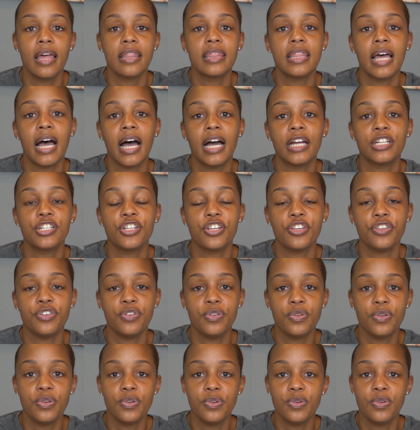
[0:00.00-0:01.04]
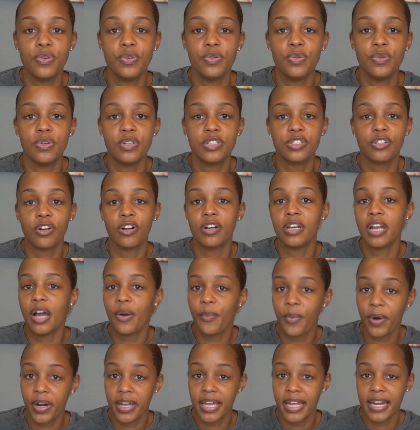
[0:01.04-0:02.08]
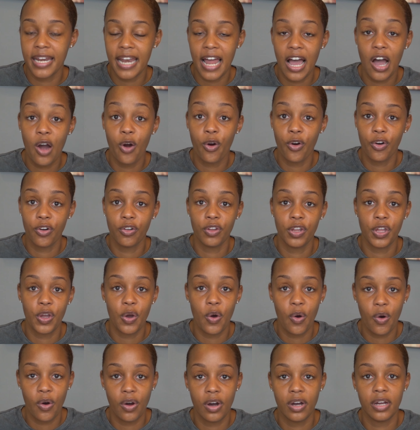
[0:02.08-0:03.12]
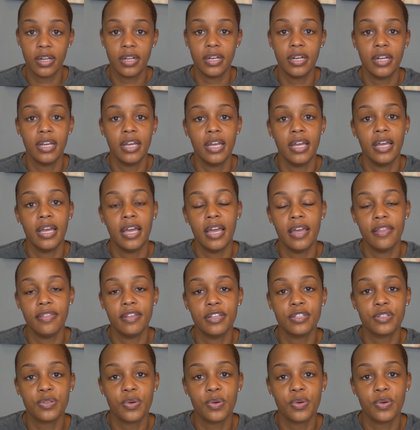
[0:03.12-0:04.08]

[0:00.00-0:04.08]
that you start networking now early on in this